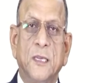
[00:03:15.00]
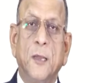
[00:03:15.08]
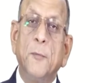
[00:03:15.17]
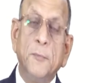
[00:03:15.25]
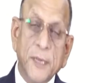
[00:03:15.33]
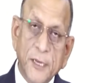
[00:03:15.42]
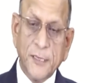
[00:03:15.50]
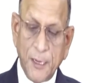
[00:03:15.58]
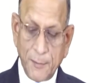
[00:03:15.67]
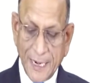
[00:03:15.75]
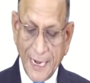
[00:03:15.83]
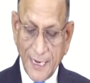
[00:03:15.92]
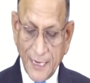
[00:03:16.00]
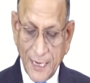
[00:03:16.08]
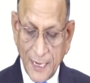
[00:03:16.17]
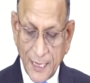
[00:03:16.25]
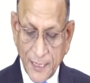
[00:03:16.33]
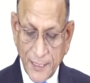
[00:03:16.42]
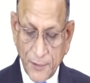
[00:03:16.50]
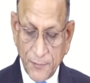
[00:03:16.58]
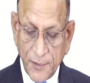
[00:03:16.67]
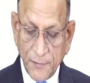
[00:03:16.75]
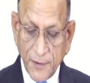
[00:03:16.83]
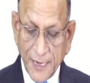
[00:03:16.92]
Meaning thereby that
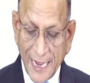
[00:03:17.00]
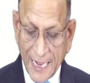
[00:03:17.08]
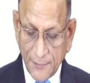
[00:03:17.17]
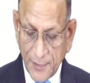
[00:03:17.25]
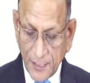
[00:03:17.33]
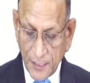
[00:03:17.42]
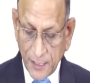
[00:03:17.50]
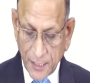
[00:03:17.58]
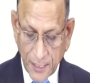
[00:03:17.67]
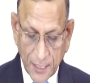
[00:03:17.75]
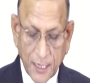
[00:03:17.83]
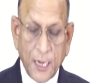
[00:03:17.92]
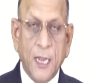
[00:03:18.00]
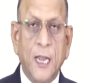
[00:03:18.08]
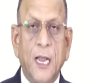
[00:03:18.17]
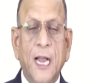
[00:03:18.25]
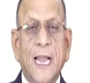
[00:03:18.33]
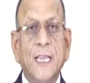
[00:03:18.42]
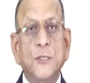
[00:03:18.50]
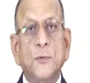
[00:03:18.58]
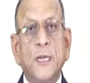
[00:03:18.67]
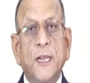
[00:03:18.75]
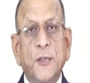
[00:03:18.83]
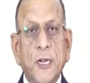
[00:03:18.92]
we were having
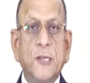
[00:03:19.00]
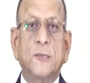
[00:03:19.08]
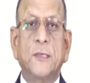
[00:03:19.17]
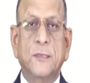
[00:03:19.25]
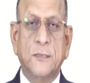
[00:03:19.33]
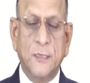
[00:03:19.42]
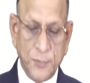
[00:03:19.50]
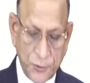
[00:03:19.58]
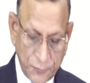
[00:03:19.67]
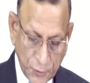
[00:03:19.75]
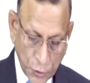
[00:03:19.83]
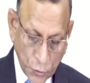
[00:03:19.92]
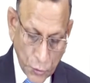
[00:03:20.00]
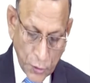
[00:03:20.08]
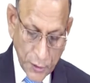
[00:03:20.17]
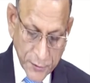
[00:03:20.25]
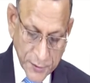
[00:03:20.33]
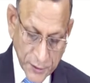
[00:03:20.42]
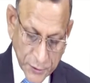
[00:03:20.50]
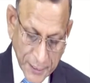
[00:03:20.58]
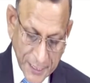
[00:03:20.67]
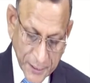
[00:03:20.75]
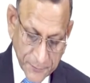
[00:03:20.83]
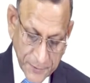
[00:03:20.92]
isolated systems for all such
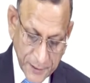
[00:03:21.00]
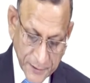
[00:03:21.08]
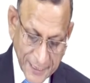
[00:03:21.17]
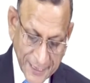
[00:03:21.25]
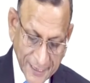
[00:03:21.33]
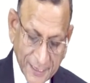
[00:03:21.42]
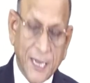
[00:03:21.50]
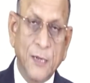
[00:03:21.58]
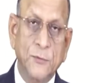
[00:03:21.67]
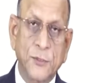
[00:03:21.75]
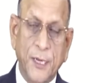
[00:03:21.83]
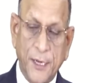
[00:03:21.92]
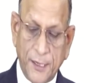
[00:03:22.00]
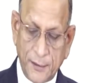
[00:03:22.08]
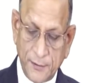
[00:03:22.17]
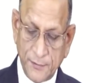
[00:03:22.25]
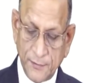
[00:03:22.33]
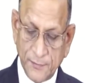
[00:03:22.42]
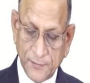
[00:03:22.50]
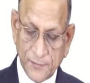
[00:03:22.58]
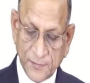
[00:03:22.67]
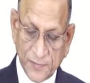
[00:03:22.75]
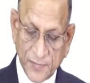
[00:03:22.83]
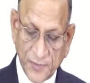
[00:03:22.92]
kind of things like accounting,
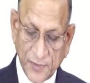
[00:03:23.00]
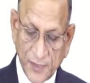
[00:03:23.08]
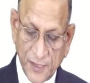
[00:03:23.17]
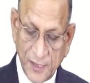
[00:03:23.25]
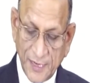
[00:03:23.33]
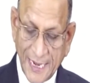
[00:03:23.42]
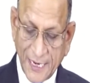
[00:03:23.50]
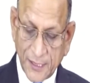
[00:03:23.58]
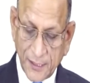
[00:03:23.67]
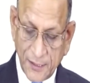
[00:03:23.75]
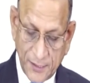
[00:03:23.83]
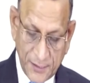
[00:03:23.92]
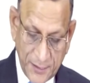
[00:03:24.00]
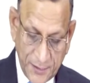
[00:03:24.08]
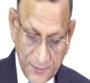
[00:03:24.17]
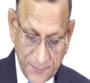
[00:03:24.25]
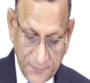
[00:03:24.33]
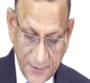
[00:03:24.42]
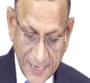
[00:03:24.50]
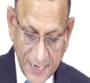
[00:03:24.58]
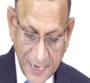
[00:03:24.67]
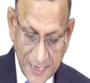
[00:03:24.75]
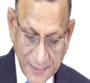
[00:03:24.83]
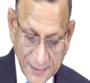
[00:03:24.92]
like
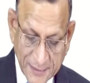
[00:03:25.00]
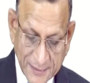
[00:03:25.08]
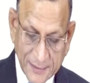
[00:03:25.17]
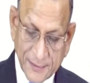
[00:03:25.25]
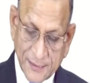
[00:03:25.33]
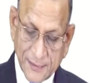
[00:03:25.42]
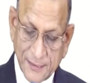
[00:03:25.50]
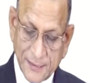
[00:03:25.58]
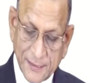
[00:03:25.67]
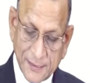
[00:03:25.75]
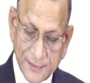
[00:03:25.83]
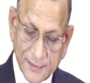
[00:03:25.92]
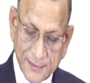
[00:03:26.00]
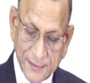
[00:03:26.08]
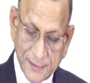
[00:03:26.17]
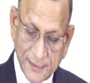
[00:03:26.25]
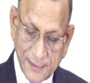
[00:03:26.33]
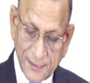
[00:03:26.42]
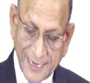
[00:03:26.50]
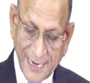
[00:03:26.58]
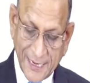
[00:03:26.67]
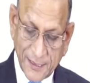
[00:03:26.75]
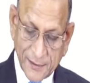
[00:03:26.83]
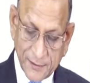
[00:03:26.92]
finance,
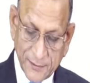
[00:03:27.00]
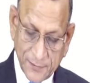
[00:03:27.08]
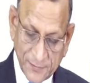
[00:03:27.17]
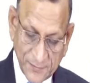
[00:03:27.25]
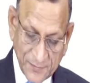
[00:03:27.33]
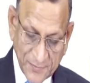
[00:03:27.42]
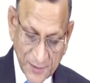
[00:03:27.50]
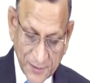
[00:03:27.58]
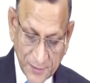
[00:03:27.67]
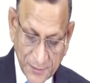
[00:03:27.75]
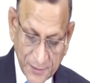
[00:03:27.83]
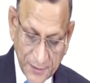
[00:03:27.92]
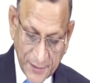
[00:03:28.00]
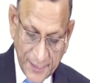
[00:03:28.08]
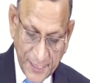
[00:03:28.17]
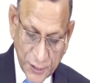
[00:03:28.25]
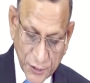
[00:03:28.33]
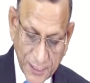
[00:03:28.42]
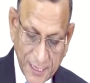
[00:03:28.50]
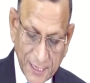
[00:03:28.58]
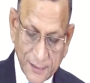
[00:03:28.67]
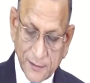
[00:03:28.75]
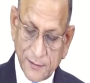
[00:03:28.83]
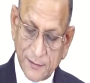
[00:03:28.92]
like HR,